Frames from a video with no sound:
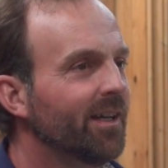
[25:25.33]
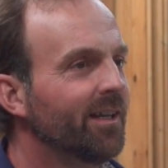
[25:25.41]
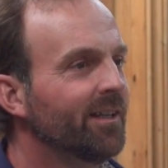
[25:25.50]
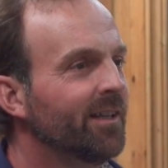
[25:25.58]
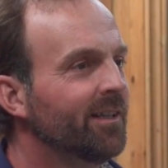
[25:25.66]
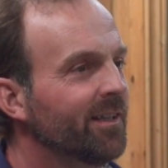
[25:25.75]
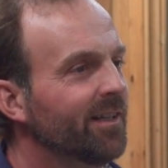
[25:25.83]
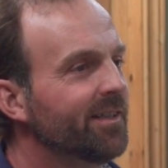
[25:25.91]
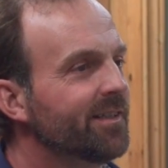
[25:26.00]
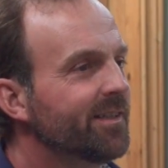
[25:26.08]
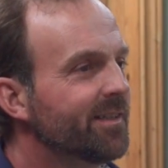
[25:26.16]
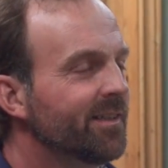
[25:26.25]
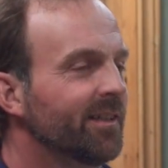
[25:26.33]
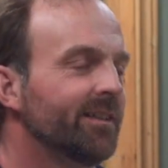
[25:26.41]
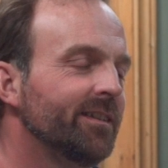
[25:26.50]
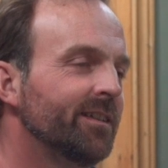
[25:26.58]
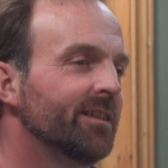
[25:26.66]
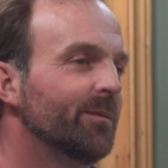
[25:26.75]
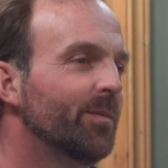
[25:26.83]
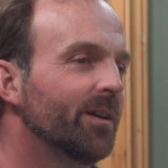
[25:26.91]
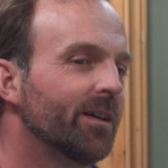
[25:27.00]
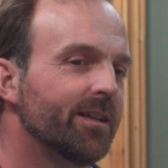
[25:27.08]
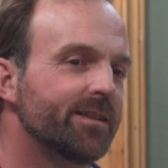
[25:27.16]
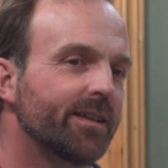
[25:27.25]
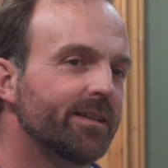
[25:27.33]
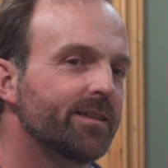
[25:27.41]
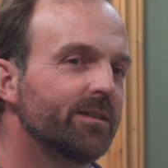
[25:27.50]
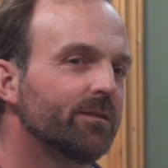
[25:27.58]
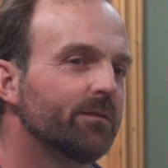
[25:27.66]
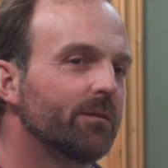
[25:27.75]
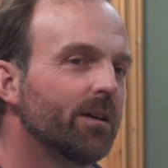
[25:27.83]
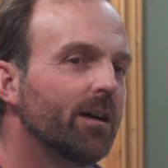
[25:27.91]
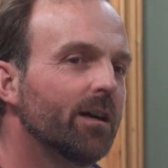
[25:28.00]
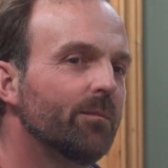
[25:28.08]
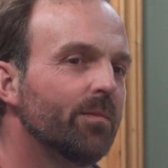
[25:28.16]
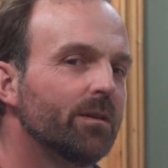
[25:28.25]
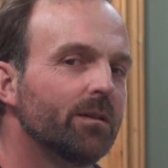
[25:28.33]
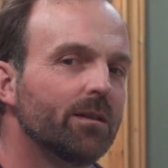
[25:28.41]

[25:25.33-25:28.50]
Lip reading: And then I'd lean on the bar and say, so Rob,